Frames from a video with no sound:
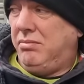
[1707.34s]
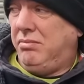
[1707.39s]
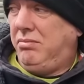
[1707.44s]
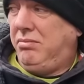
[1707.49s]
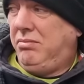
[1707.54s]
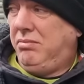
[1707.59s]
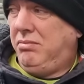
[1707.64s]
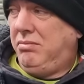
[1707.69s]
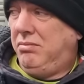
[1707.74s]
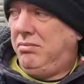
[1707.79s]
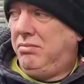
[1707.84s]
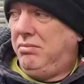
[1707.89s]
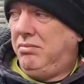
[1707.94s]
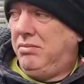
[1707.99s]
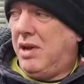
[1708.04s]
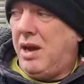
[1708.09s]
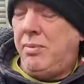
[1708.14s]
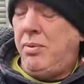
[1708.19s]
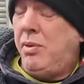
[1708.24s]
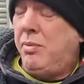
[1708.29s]

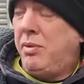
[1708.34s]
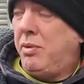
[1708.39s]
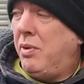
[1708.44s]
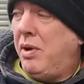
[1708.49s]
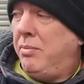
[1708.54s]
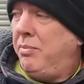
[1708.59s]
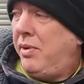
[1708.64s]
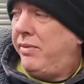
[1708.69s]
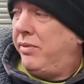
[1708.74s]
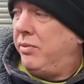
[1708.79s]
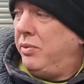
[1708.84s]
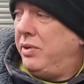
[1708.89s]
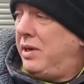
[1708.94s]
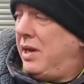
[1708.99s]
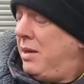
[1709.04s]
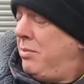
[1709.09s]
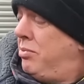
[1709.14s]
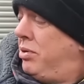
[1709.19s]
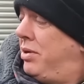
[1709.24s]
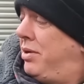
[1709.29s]
I probably won't bother with
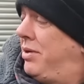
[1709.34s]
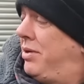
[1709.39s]
them.